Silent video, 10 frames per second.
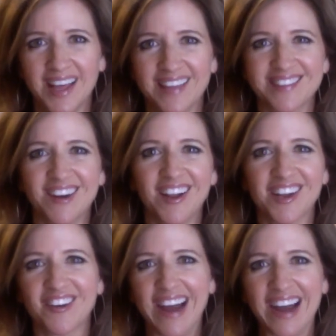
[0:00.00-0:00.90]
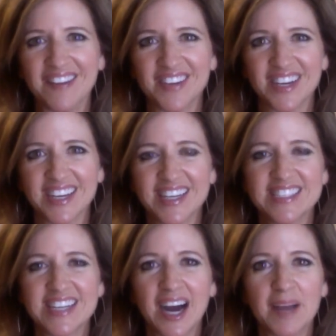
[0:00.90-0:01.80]
this holographic
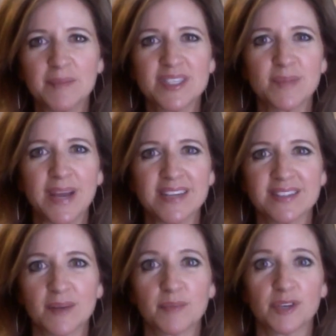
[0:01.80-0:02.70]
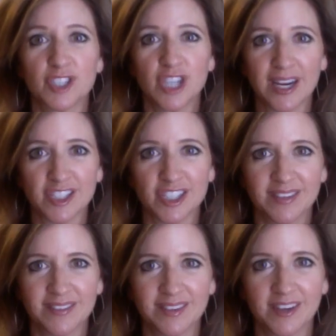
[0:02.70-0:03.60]
time-space
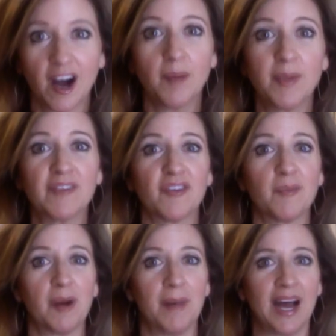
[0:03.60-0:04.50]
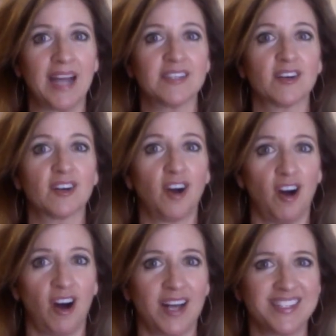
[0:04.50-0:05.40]
projection coming from our mind,
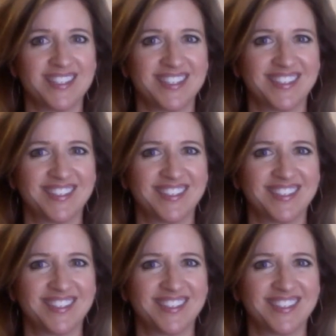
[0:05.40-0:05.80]
cause,